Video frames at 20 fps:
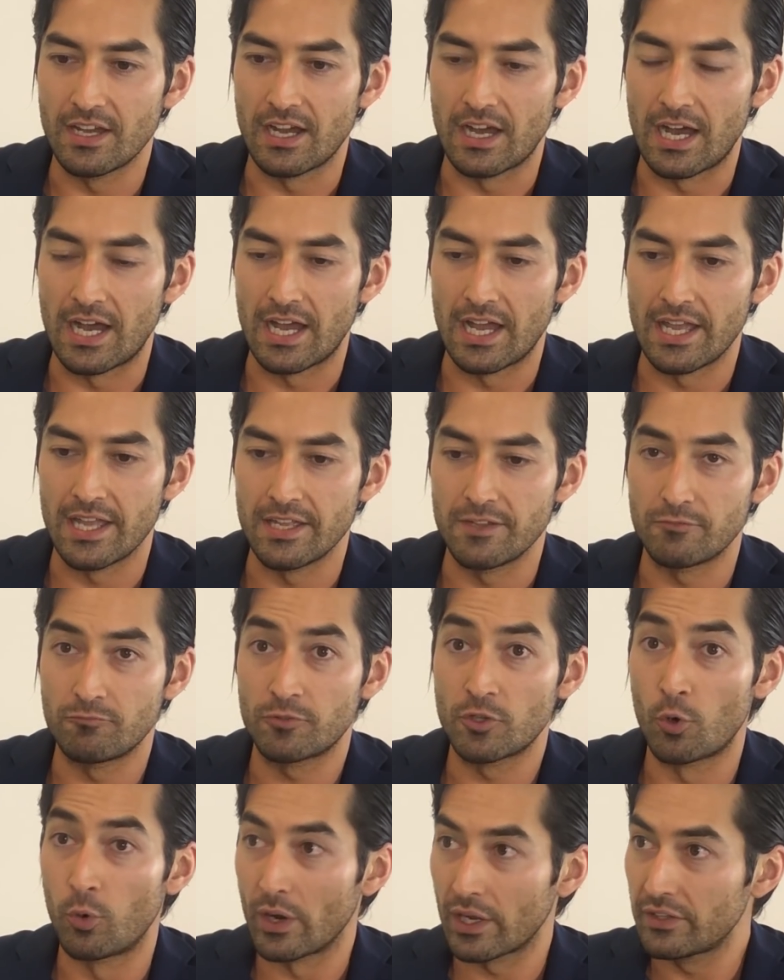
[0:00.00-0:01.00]
I
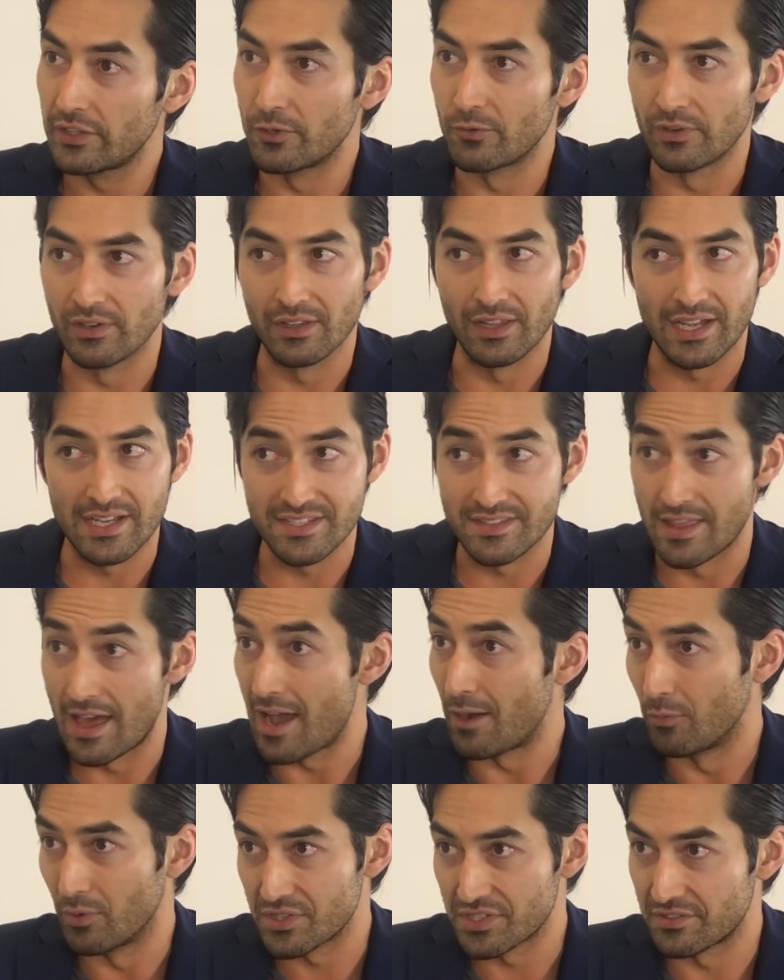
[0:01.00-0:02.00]
quickly realized
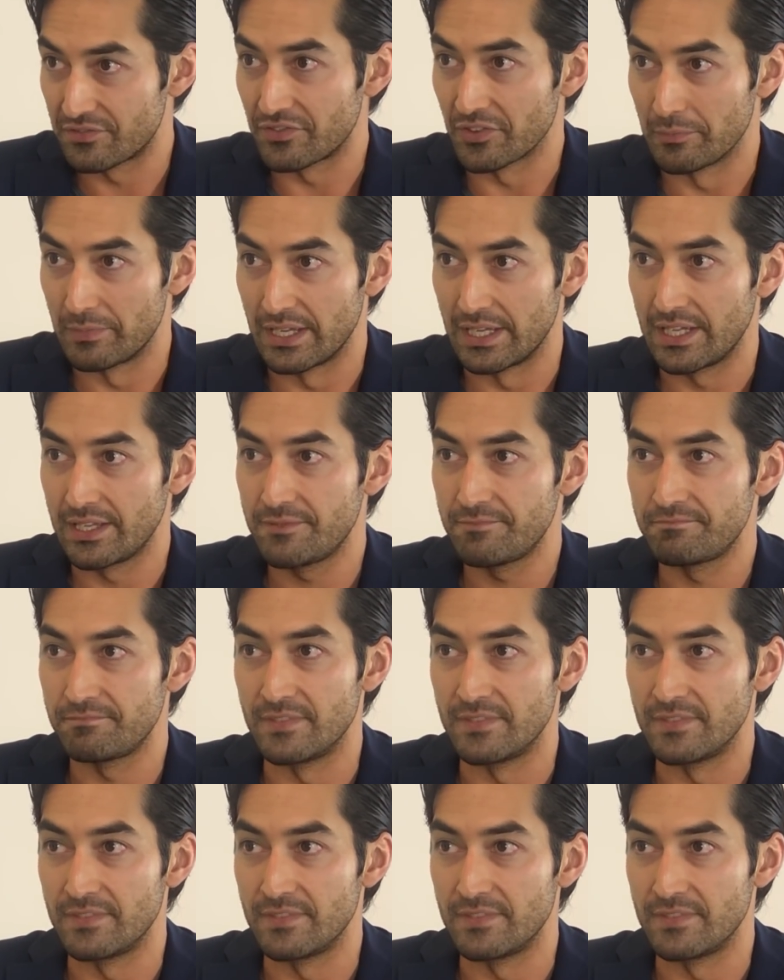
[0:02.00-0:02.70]
that wasn't for me,